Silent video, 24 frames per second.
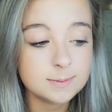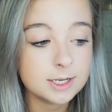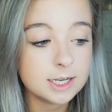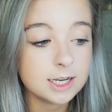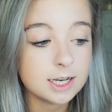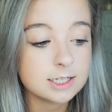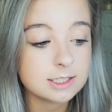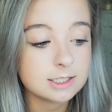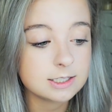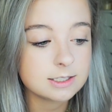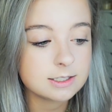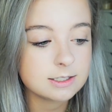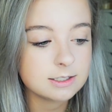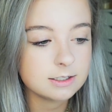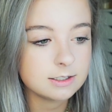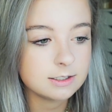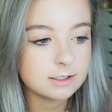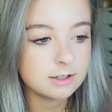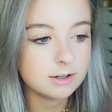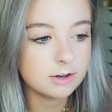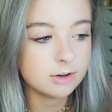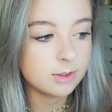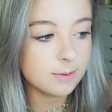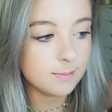because,
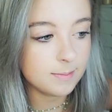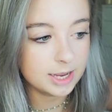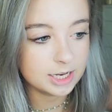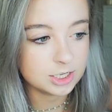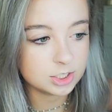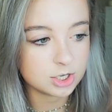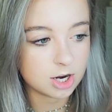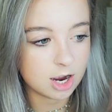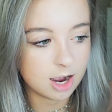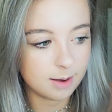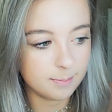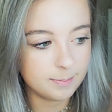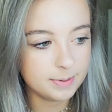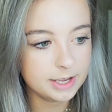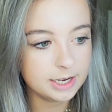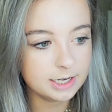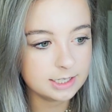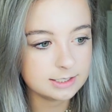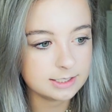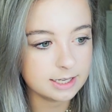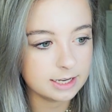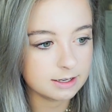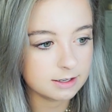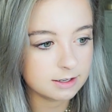or the main
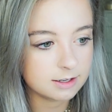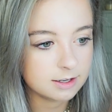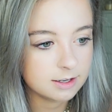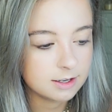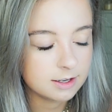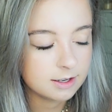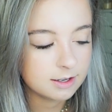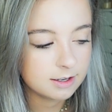topics, like,